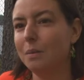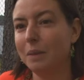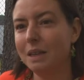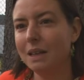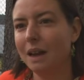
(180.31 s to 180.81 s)
in the
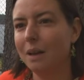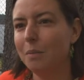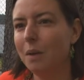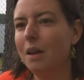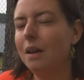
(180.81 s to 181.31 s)

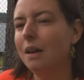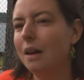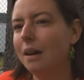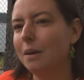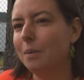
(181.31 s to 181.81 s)
meantime,
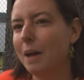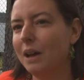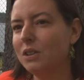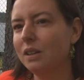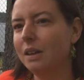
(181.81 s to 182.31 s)

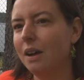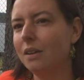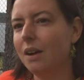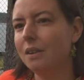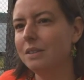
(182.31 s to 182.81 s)
actually
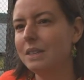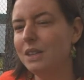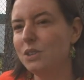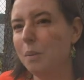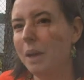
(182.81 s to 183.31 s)
our garden
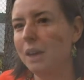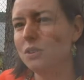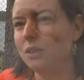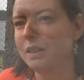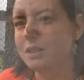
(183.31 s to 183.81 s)
teacher
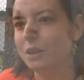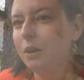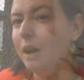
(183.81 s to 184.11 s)
manager, Lisa